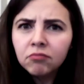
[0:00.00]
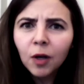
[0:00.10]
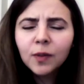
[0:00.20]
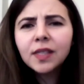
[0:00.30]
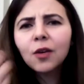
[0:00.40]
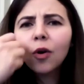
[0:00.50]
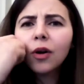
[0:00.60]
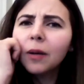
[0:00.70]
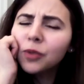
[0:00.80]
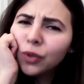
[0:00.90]
I was like, okay,
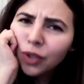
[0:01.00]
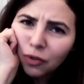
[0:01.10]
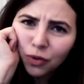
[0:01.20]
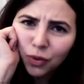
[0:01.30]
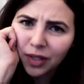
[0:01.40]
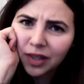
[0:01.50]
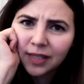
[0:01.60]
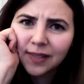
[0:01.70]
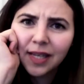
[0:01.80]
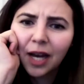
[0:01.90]
I'm too young to write
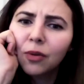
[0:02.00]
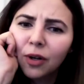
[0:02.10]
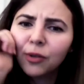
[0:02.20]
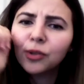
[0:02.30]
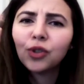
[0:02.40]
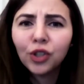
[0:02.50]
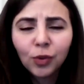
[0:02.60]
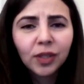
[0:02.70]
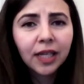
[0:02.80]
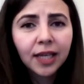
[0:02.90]
things down. Are you sure? She
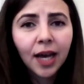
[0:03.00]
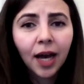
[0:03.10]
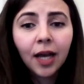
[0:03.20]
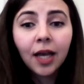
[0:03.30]
was like, yeah.